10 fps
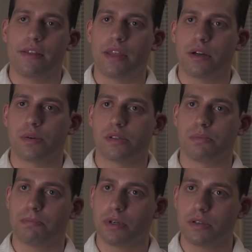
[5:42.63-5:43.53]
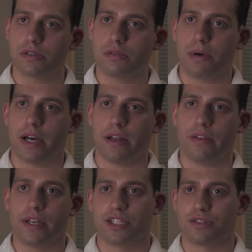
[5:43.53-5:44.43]
And then there was a proposal by
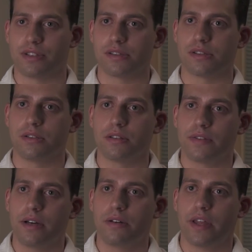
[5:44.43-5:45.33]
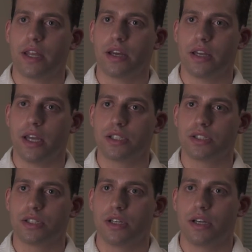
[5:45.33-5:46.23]
the National Institute of Health, N I
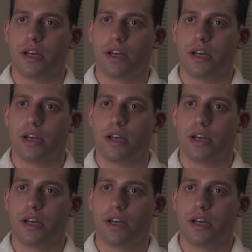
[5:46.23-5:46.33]
H,